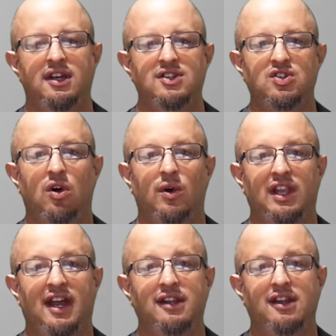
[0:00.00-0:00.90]
So a
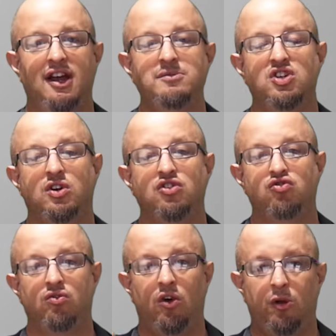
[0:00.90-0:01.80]
lot of times your
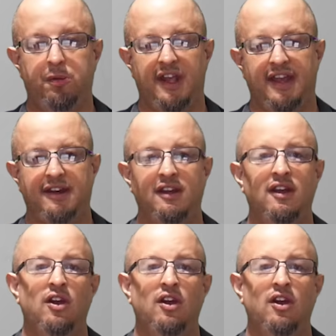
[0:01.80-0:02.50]
control plan